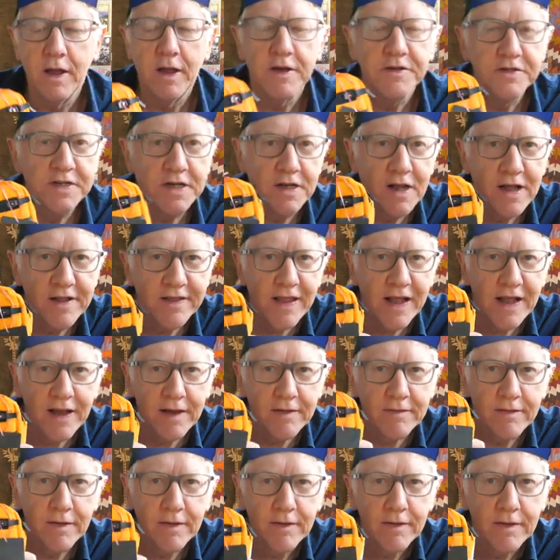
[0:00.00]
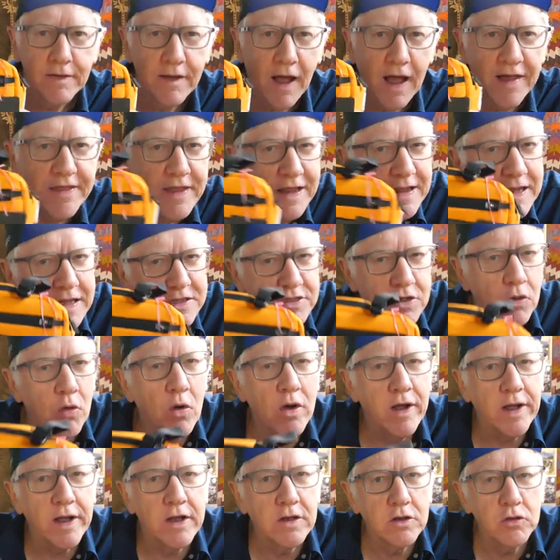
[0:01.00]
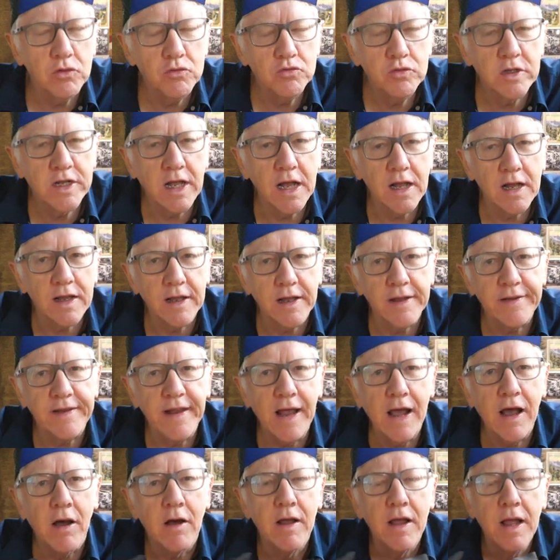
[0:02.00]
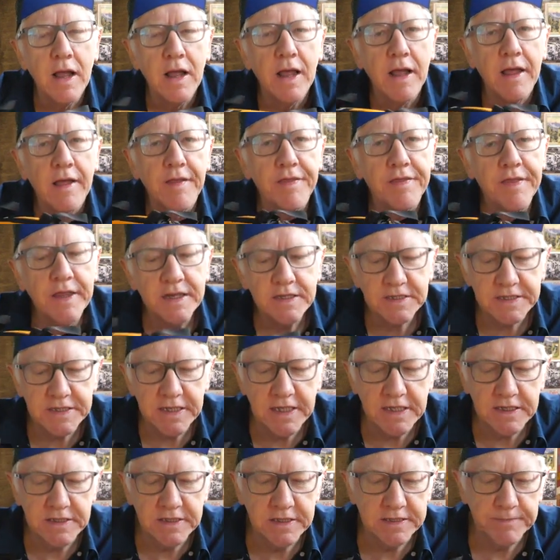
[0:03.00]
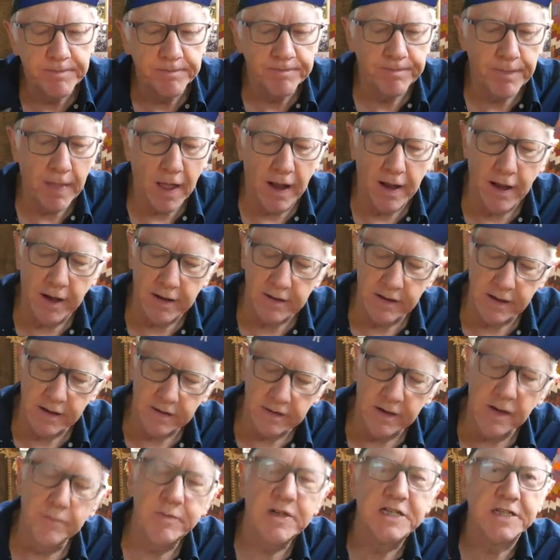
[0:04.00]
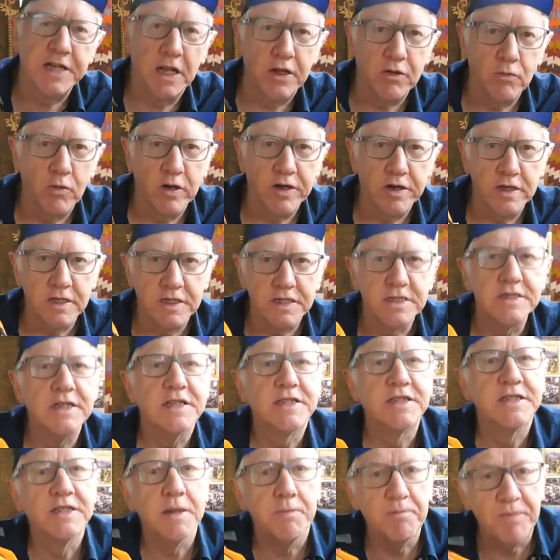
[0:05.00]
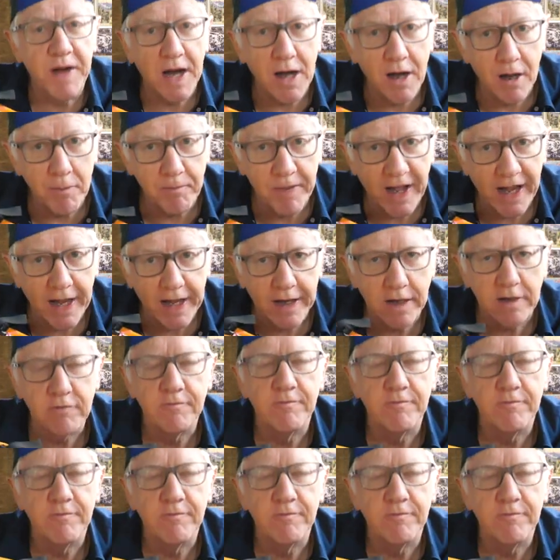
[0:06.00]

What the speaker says: do you like that? I think that's quite a cool colour. Now, this is, let me tell you what it is. This is a bar bag,